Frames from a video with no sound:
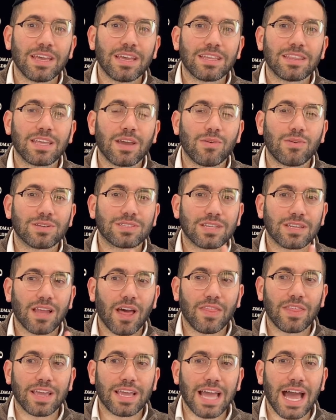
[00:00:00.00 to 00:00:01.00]
there was
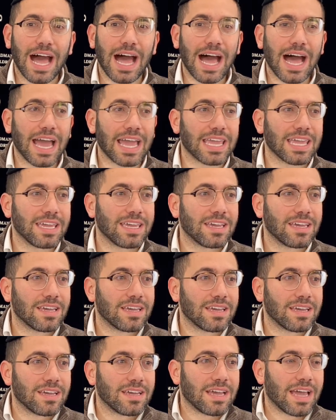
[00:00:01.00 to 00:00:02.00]
another guy
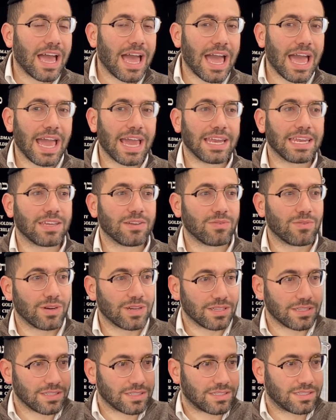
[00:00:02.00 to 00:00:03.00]
and he
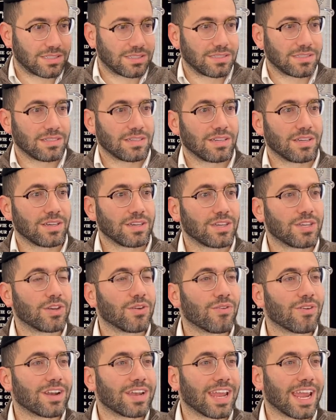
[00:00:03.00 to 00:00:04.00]
was
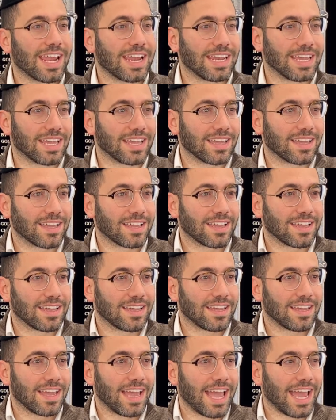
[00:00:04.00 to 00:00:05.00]
urinating.
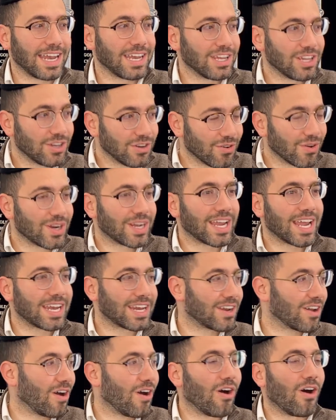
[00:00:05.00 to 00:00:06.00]
And he
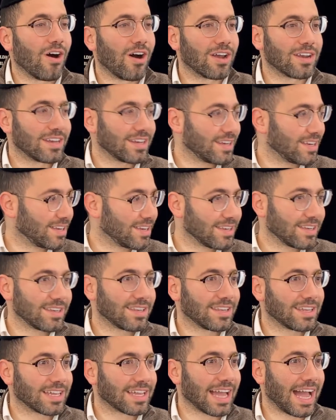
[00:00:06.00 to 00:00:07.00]
urinated on
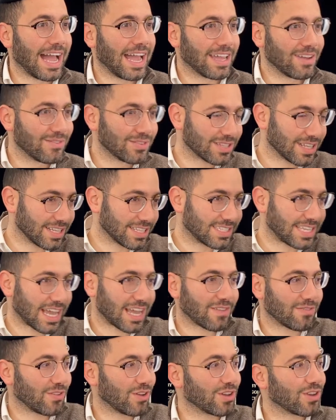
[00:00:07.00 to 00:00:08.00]
the guy, he was on the
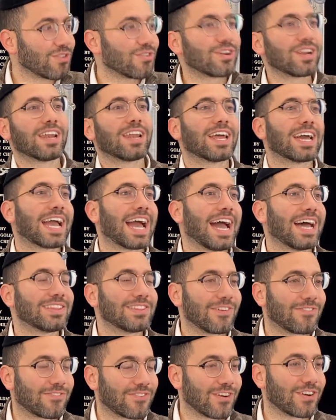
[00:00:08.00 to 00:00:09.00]
second floor, urinated on a guy on
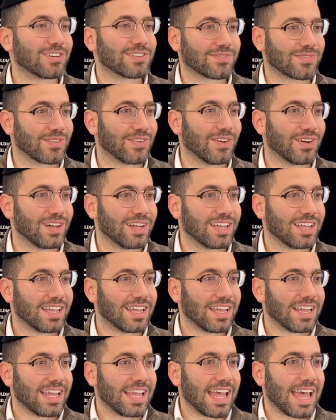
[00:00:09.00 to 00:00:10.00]
the first floor.
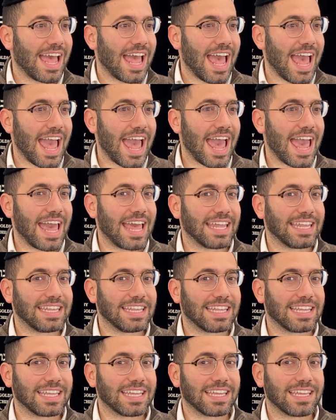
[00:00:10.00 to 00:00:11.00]

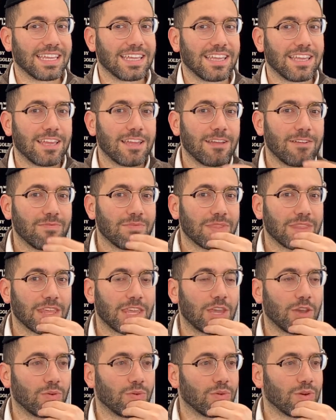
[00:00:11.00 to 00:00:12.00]
And
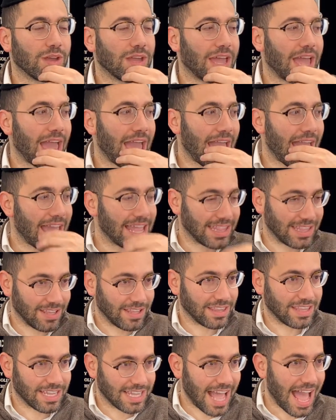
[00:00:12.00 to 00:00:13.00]
he, and the,
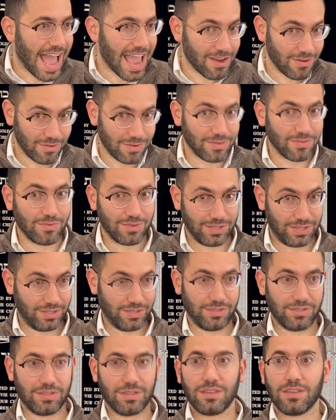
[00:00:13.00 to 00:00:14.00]
the guy who was,
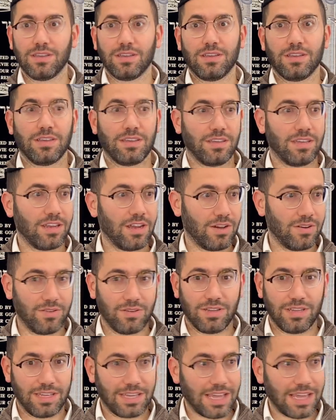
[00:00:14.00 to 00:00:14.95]
you know, he